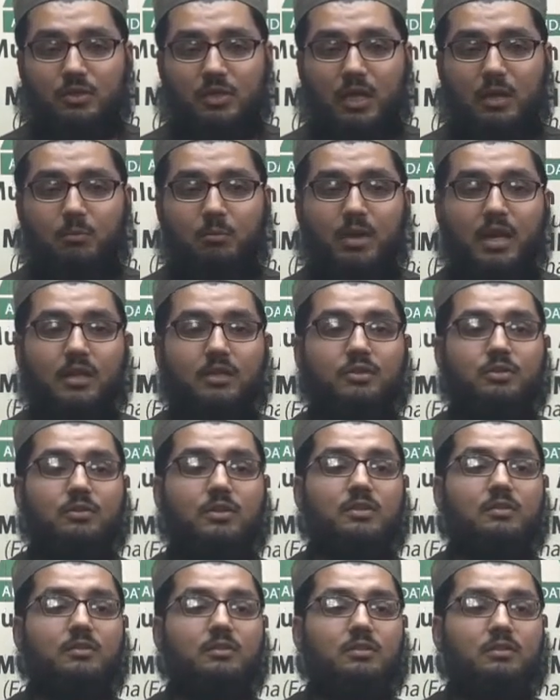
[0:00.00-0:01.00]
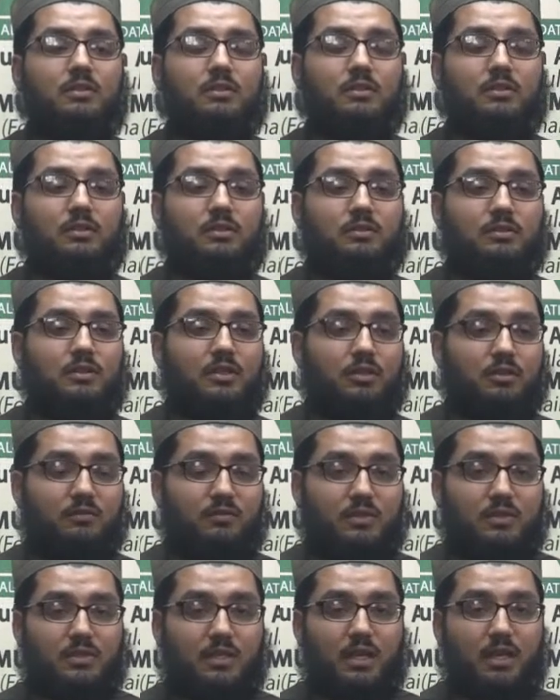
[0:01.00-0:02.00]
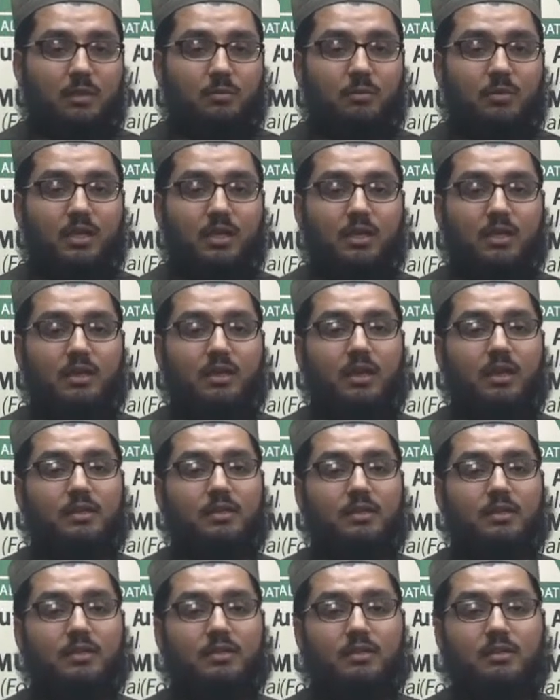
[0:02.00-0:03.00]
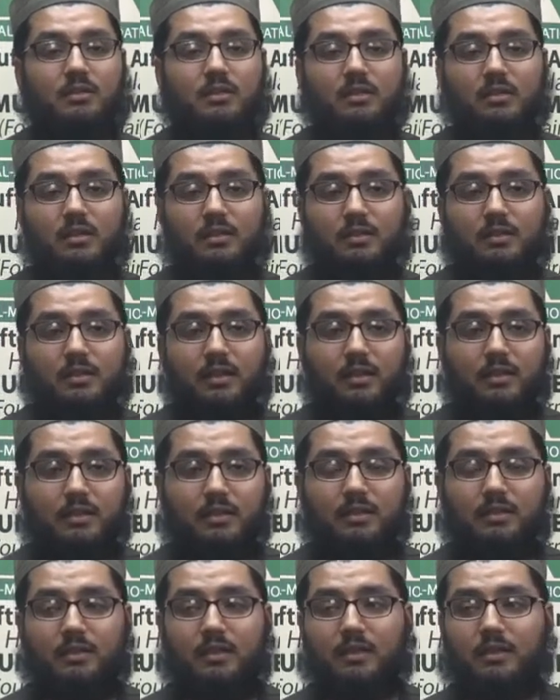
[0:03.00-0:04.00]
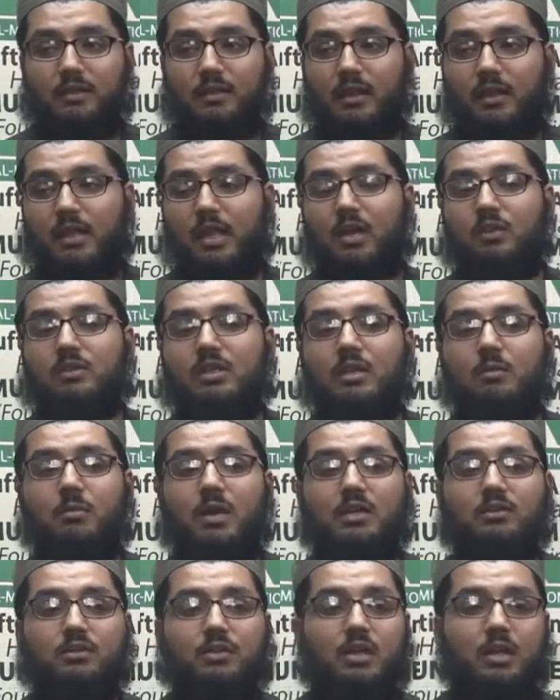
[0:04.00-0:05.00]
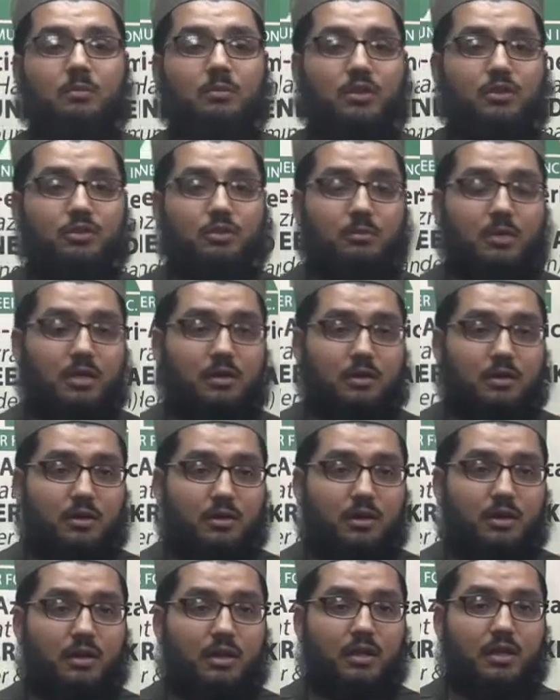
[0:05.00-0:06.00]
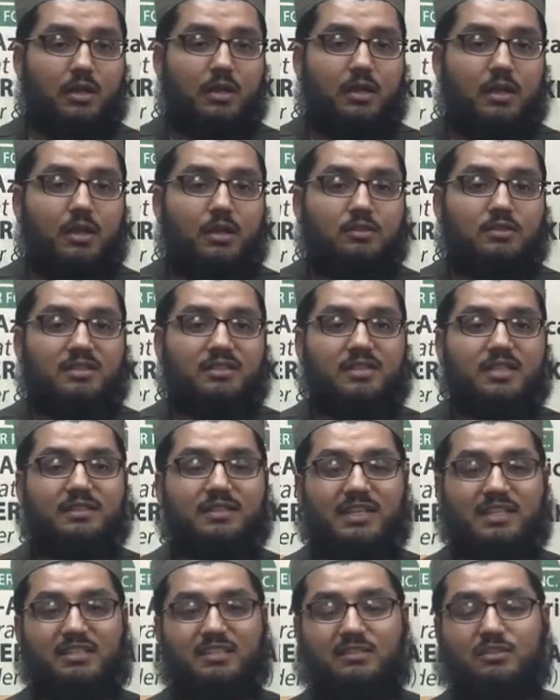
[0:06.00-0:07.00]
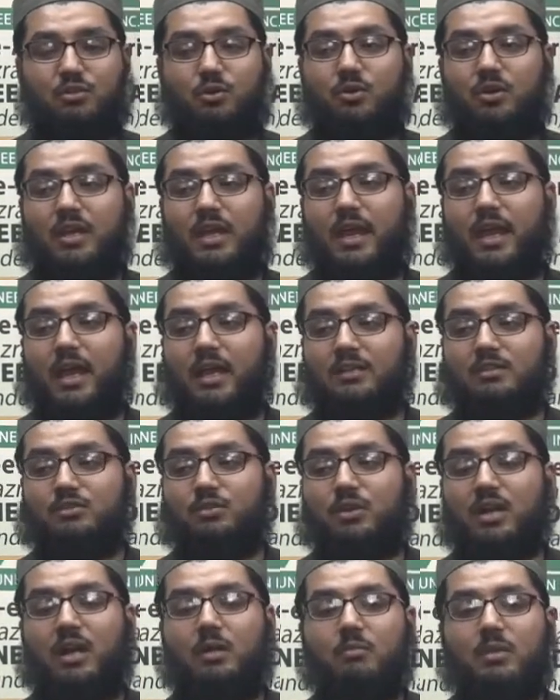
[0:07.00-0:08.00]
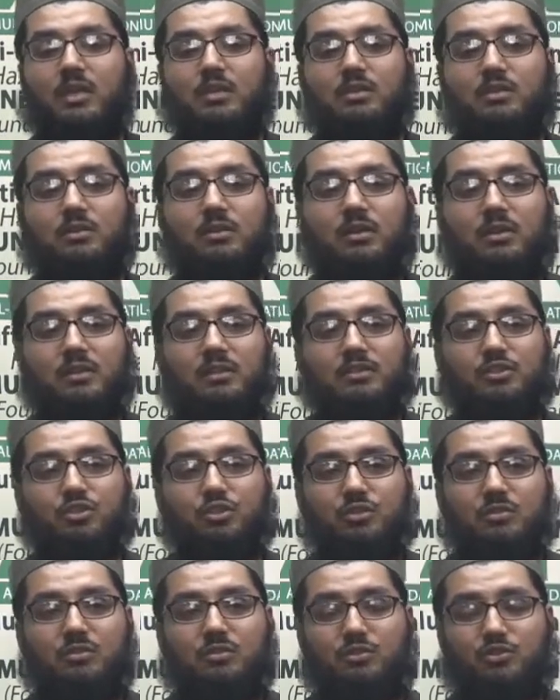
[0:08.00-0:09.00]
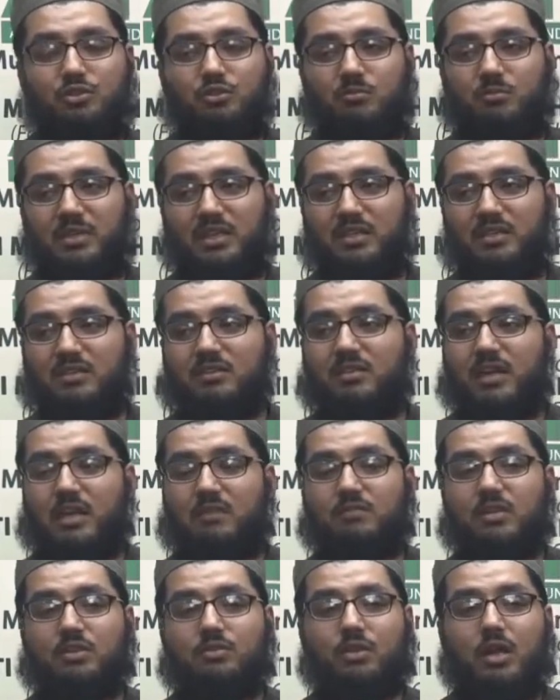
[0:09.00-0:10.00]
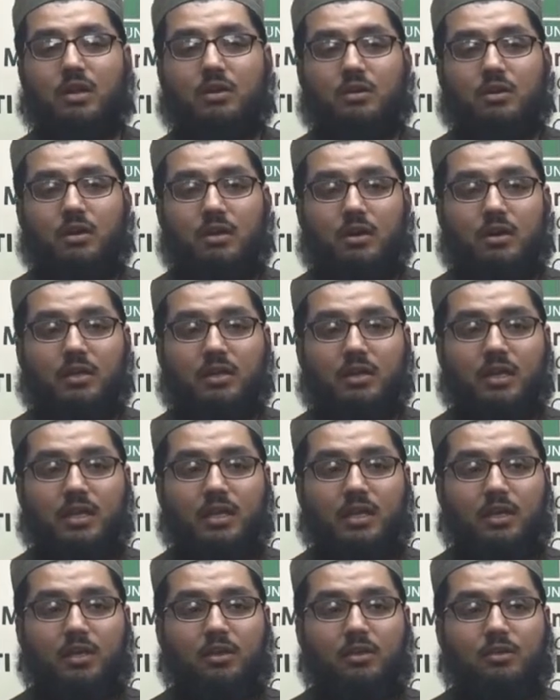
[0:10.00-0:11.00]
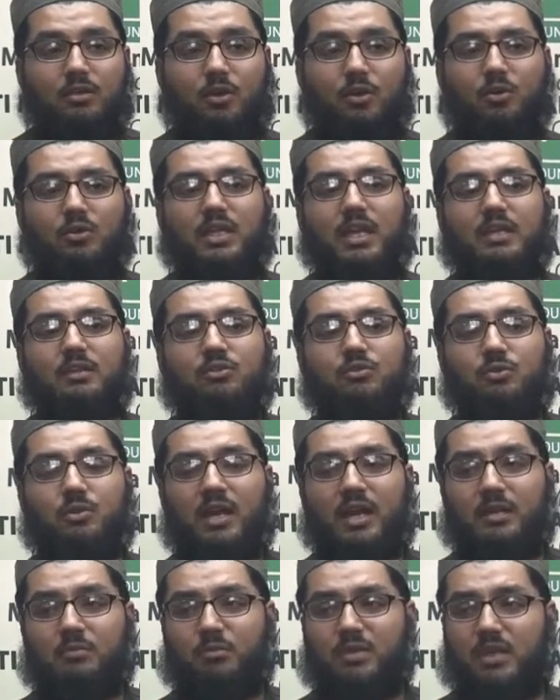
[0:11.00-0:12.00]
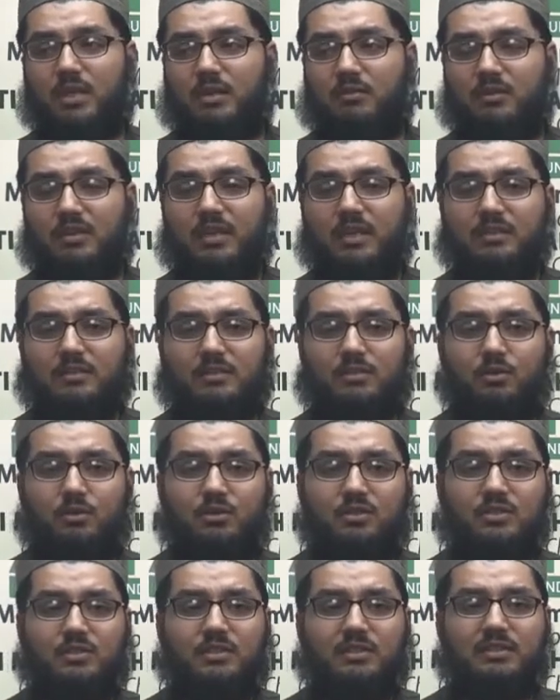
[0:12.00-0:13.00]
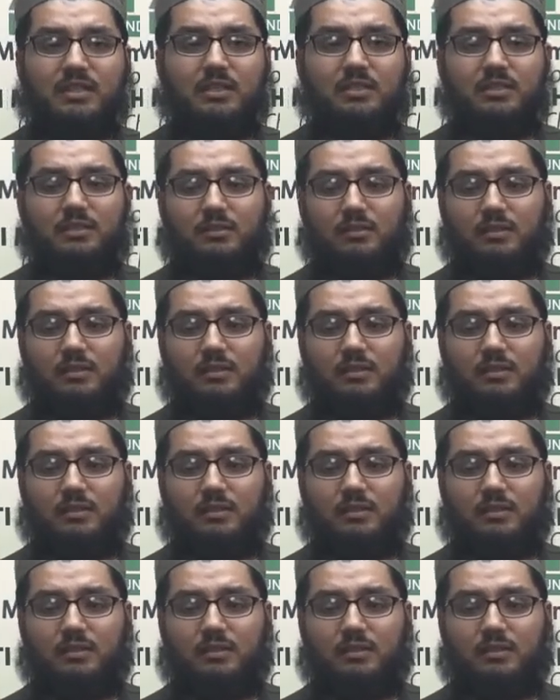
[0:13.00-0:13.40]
come back to the deen of Islam, and allow the iman to come into my heart. So he said, this story has to come into should be engraved into our heart. Know that, do not be arrogant towards the